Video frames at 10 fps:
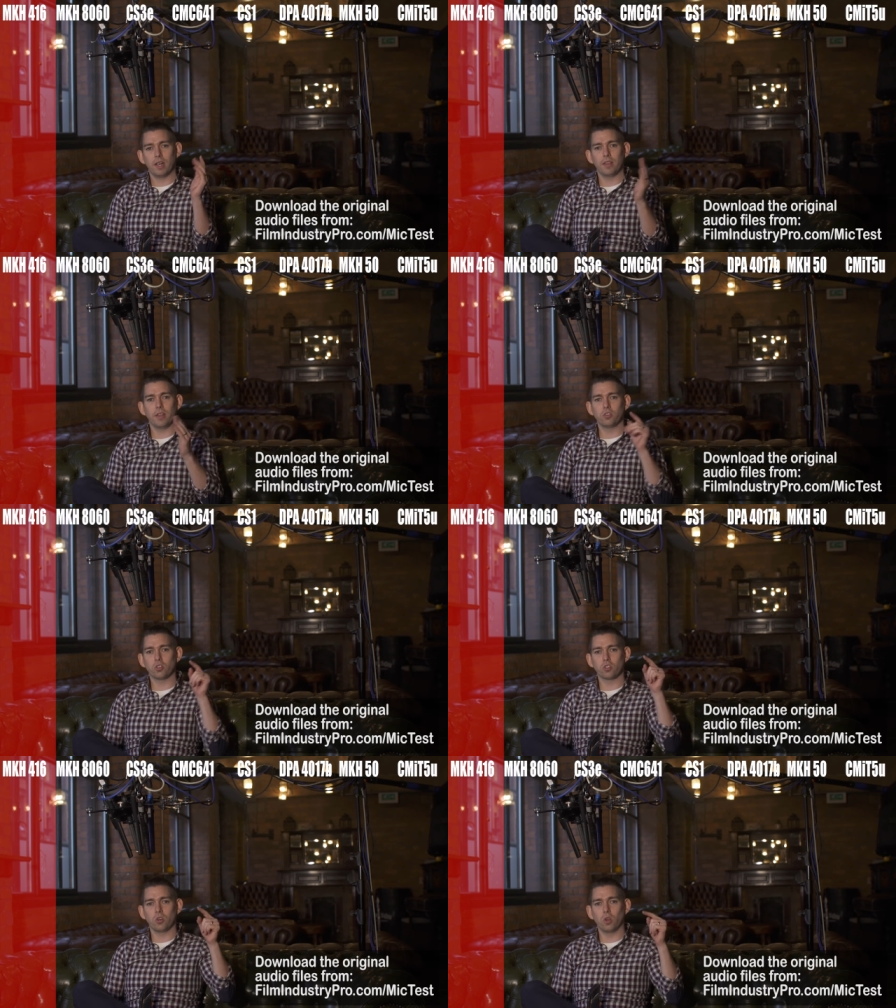and then
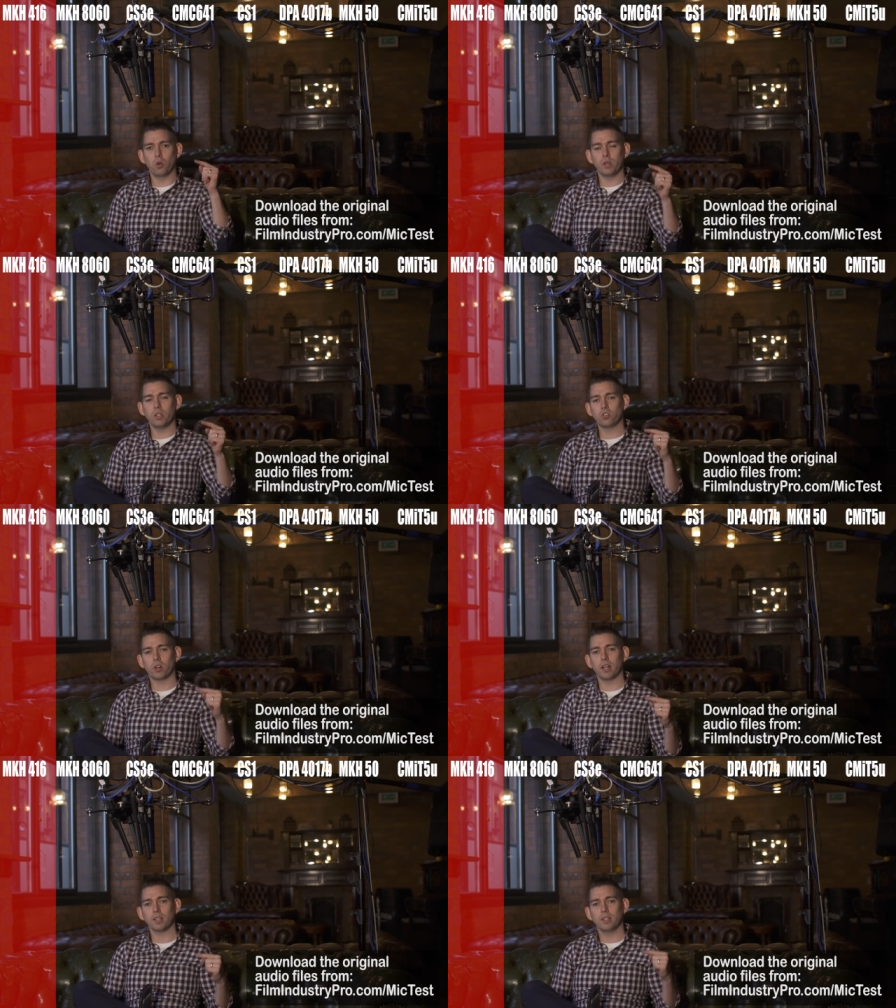just solo each
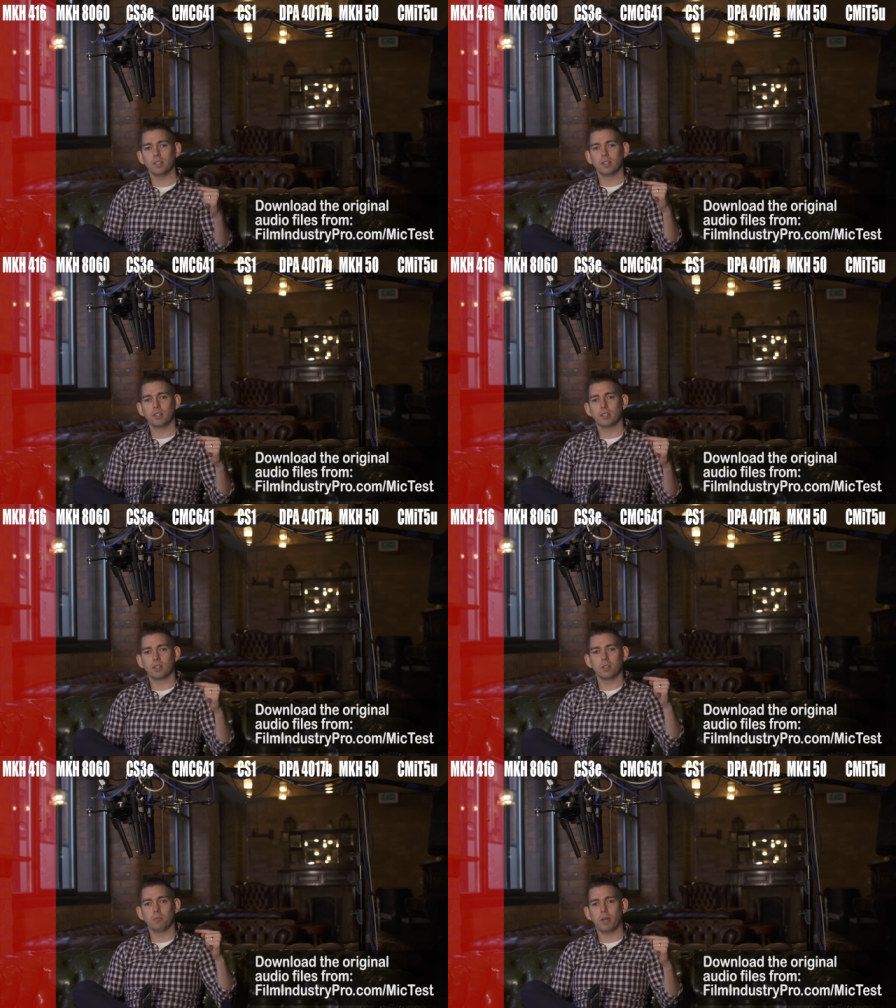track
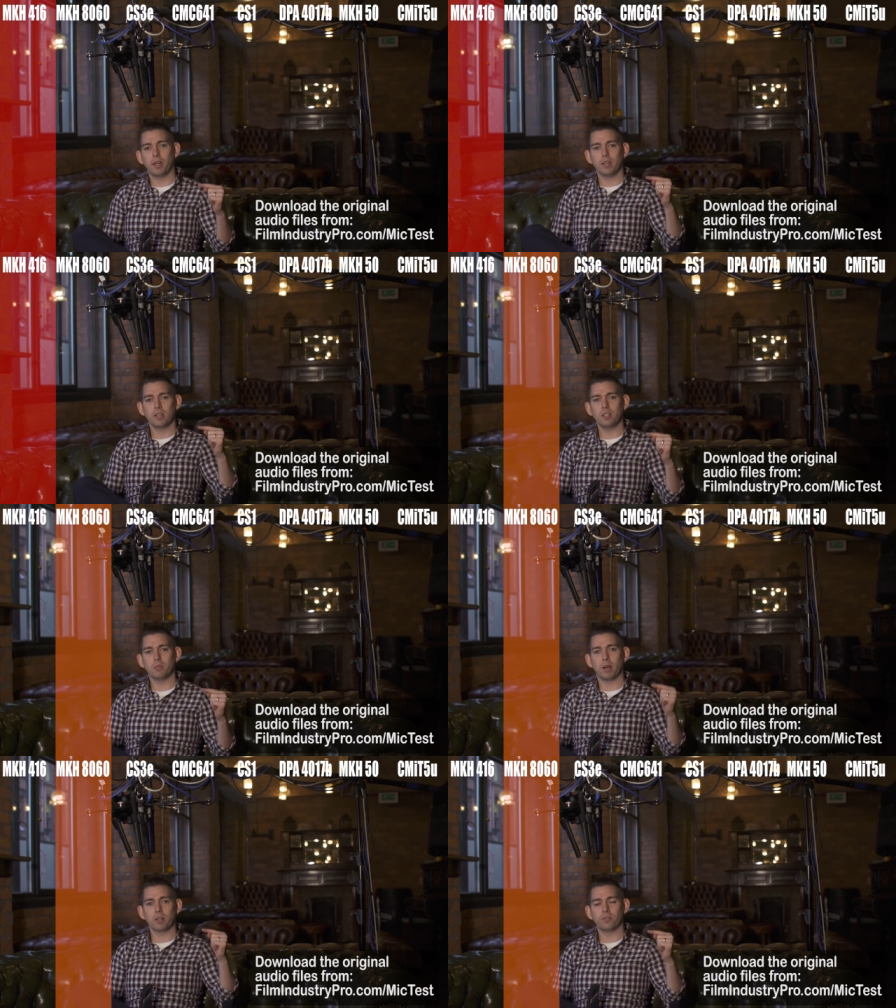and compare each
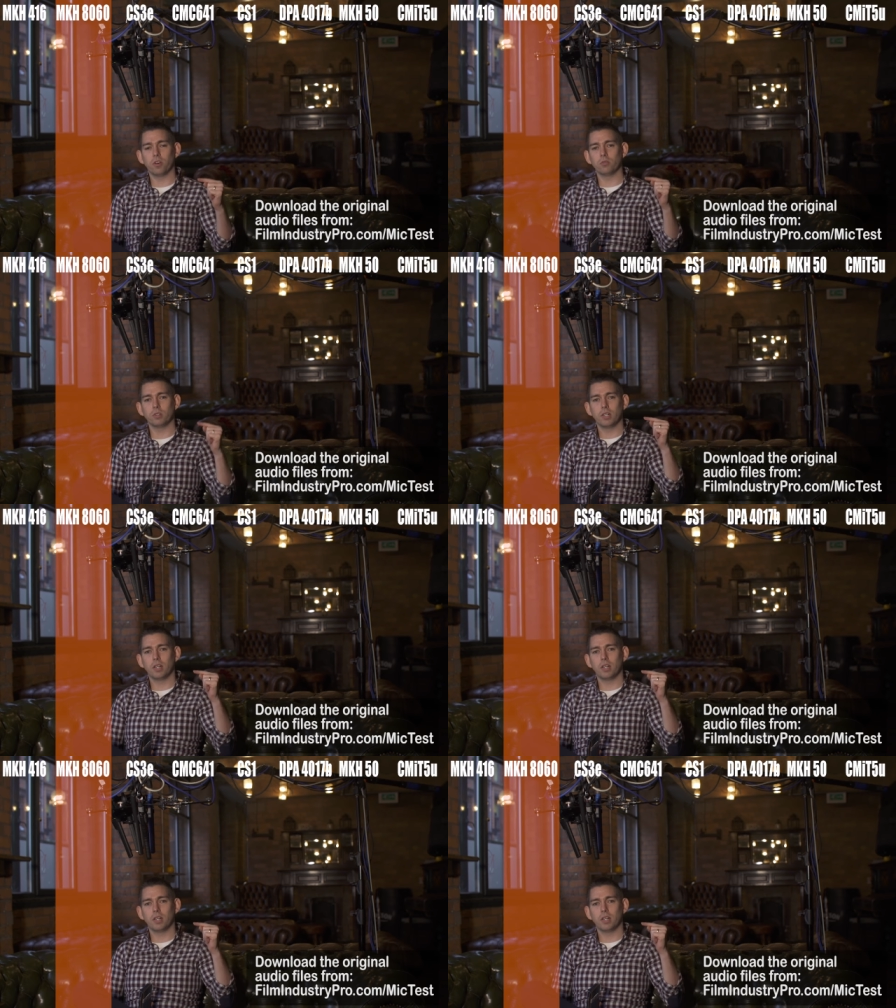microphone